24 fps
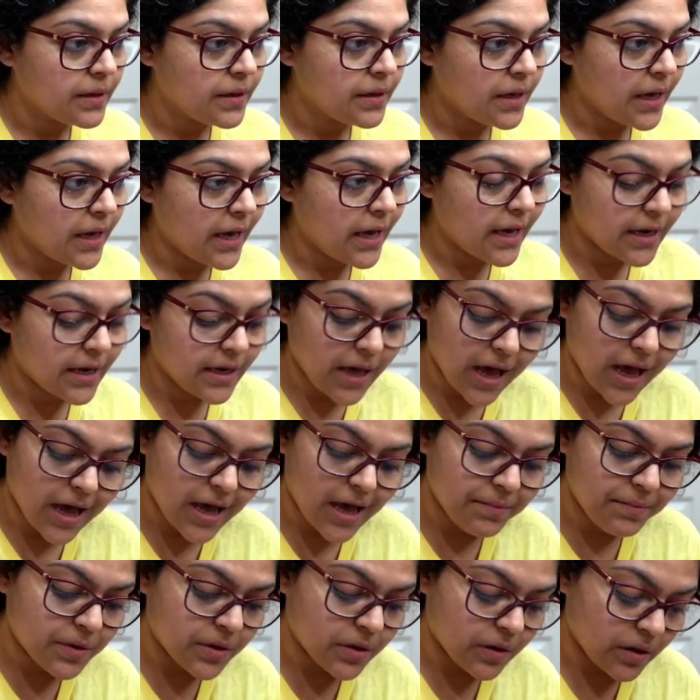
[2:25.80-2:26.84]
and
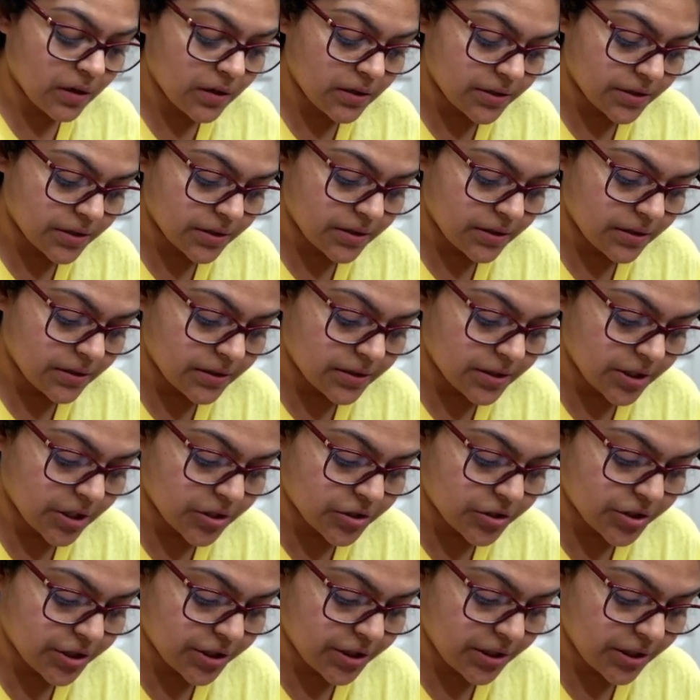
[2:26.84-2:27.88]
I'm not
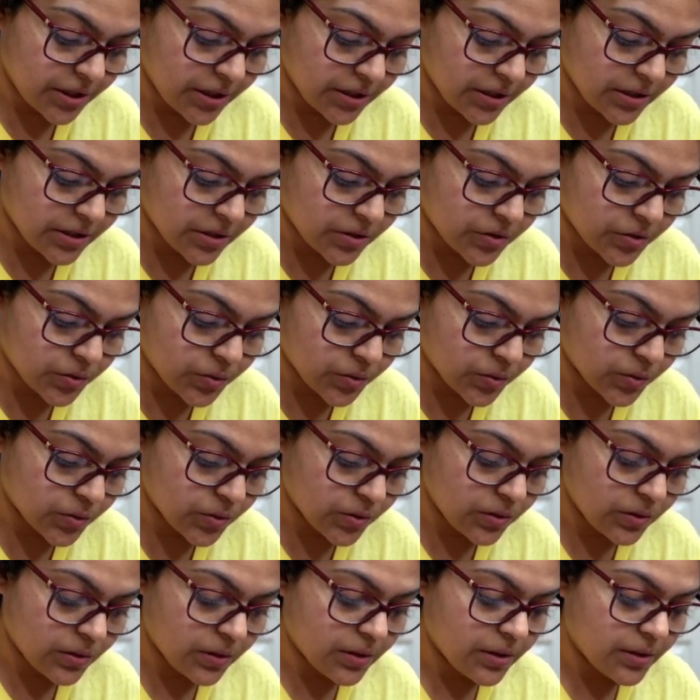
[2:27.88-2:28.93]
touching the
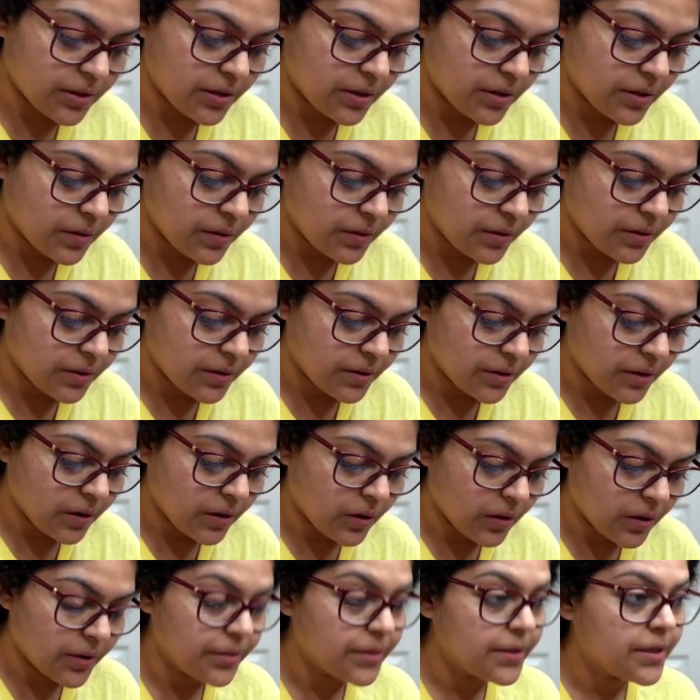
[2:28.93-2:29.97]
tool
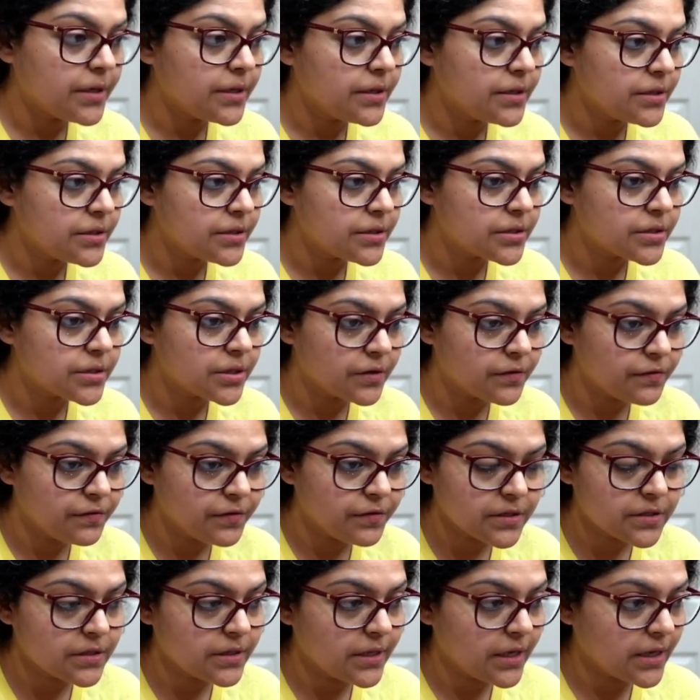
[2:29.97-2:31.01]
on the
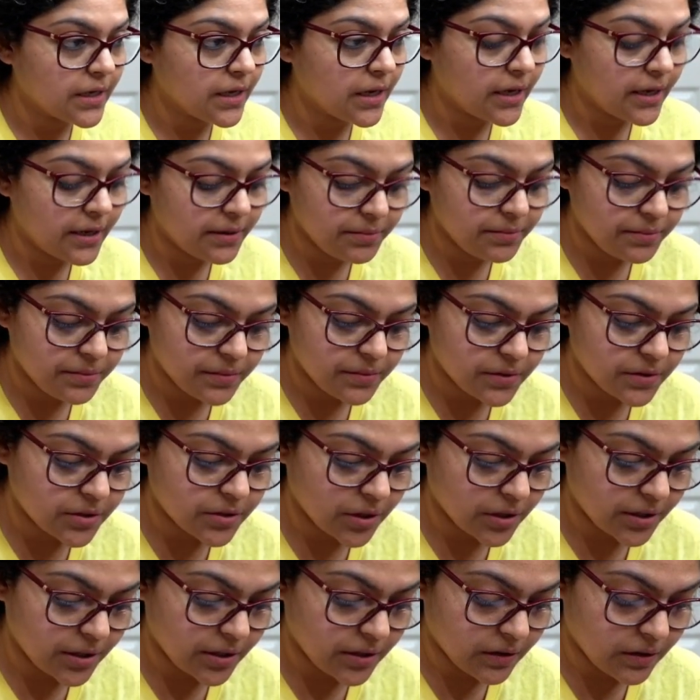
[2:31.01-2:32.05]
surface that I'm
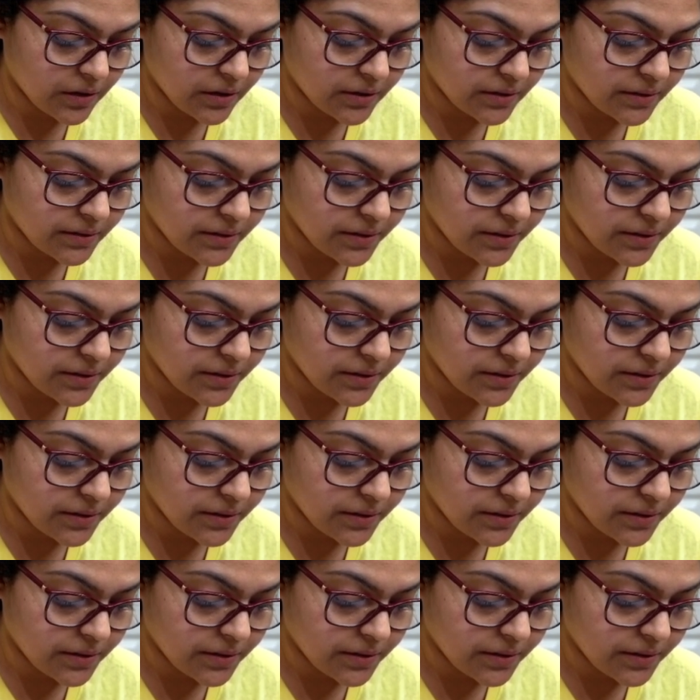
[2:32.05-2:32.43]
dotting on.